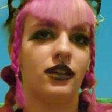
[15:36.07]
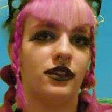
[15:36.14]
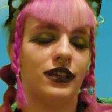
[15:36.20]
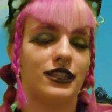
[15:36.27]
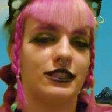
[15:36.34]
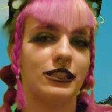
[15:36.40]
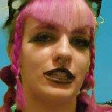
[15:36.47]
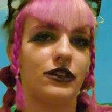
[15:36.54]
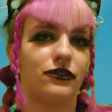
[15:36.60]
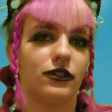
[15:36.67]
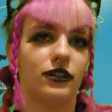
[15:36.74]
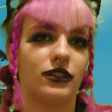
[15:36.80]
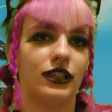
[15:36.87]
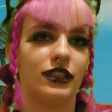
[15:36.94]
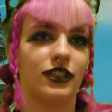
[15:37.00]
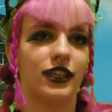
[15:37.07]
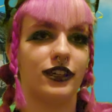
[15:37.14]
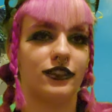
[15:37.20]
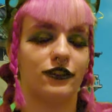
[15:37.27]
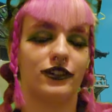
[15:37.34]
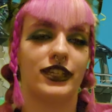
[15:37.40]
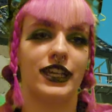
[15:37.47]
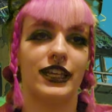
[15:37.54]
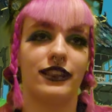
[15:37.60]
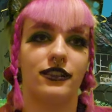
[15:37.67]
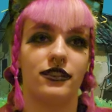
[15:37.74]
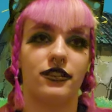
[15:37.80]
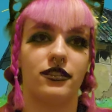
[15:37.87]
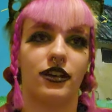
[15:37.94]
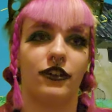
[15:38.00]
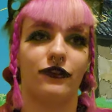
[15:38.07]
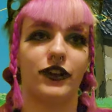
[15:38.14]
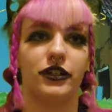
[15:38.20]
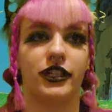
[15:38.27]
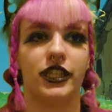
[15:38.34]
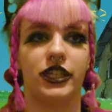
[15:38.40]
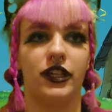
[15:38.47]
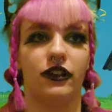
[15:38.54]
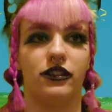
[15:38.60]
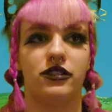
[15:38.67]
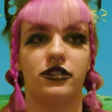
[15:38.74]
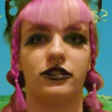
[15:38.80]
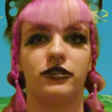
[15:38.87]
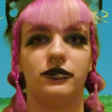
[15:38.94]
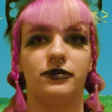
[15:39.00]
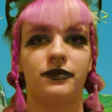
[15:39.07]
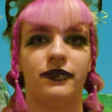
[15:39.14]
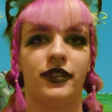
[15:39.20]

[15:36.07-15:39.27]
His lover, Lily, and their kittens are very cute, too.